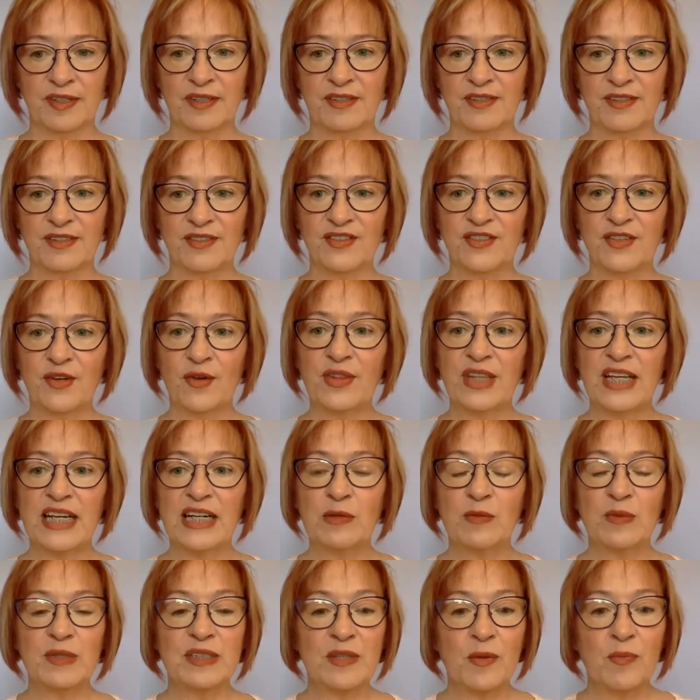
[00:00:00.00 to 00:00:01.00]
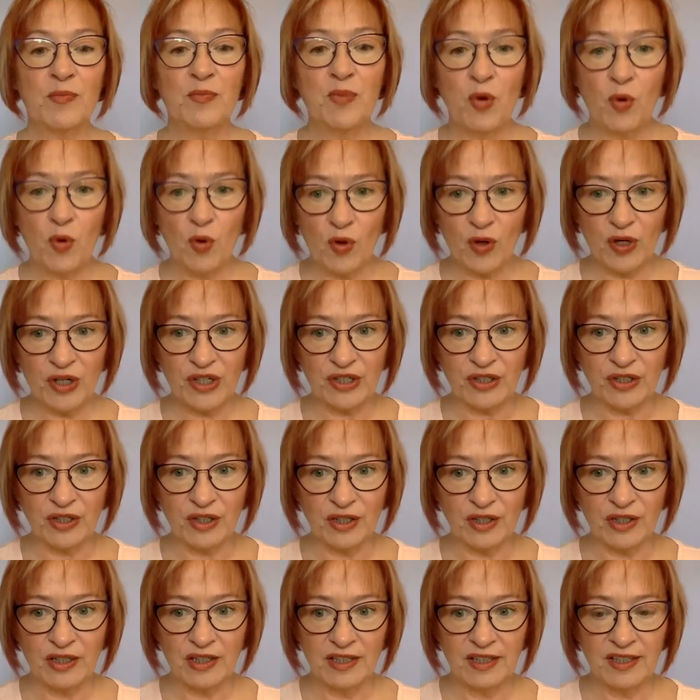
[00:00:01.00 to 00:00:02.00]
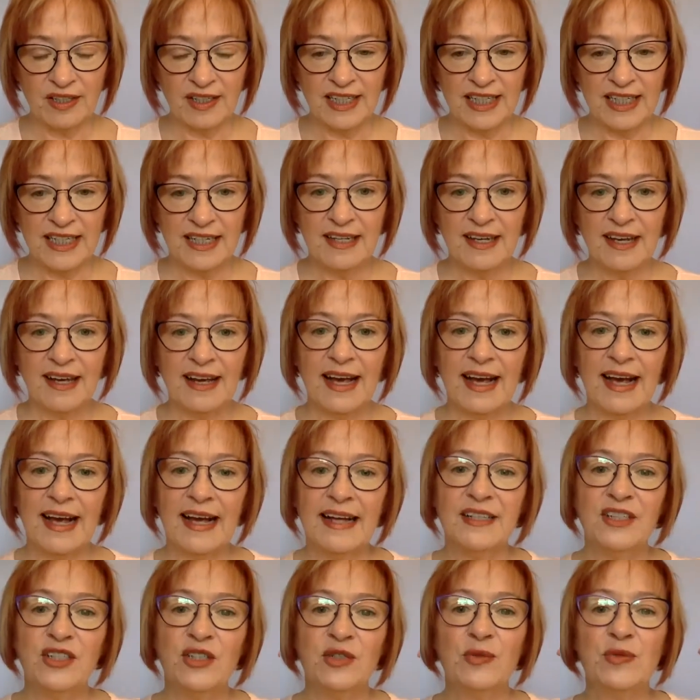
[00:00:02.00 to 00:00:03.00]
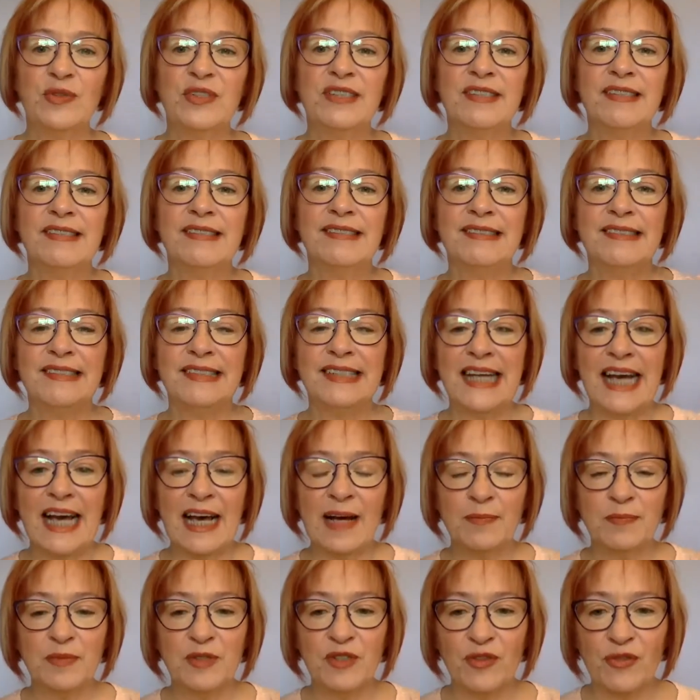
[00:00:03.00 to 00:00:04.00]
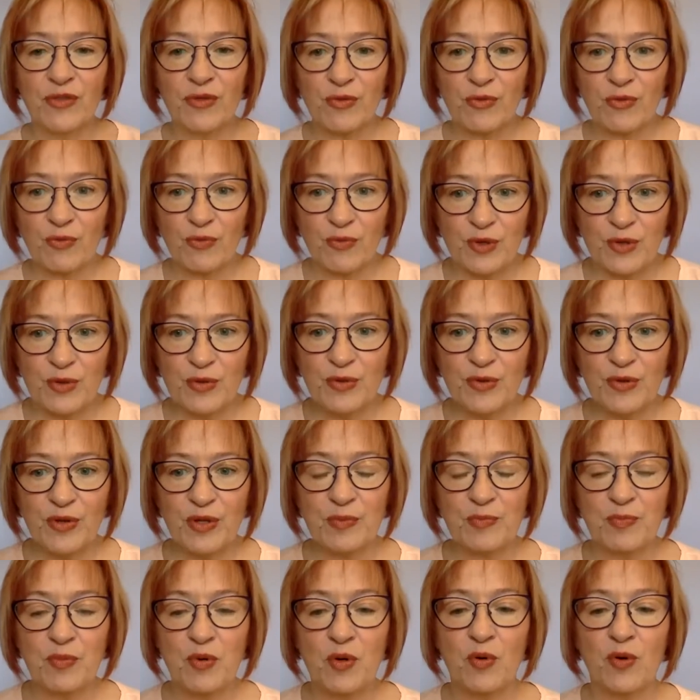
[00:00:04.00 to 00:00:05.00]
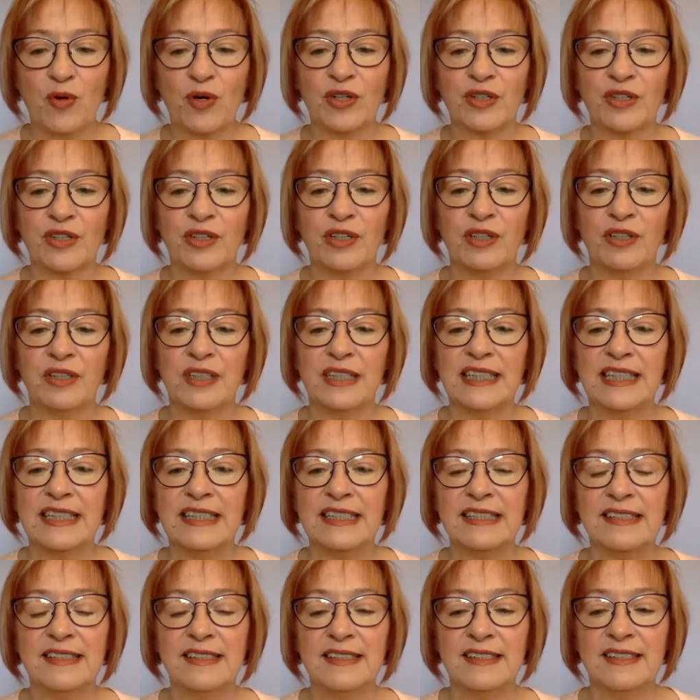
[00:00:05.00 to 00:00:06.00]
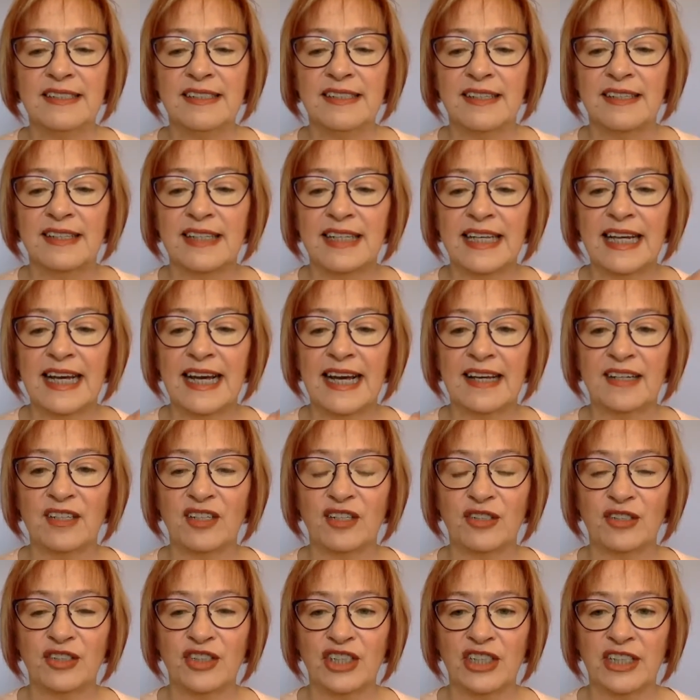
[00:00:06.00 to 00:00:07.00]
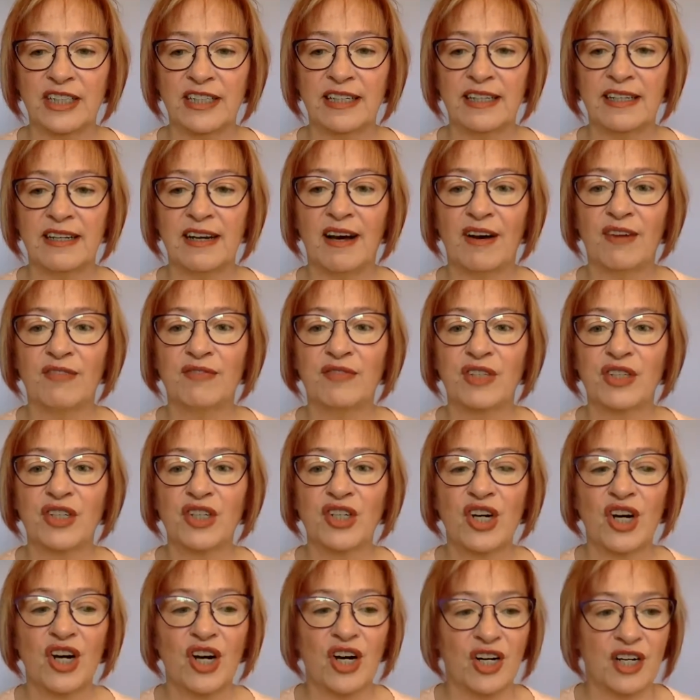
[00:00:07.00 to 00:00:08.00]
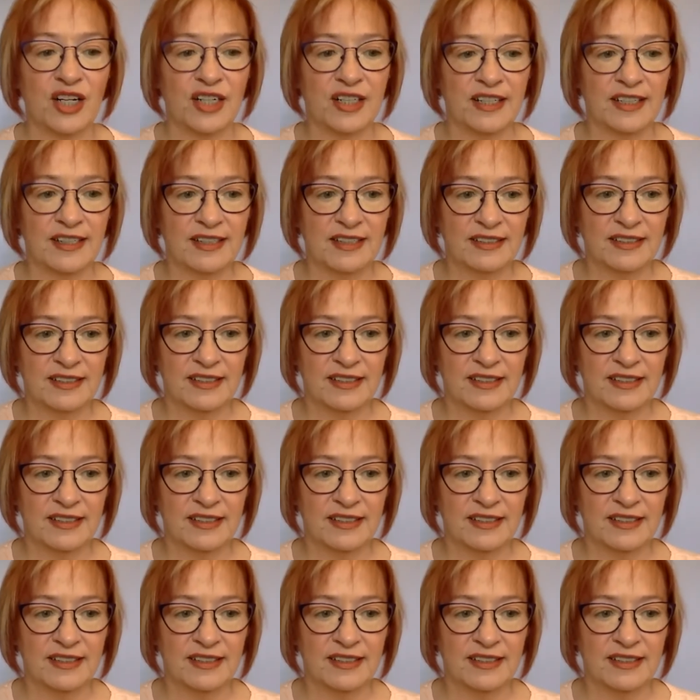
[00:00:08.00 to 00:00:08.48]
so that it was a portal and you stepped through the portal into the energy of the card.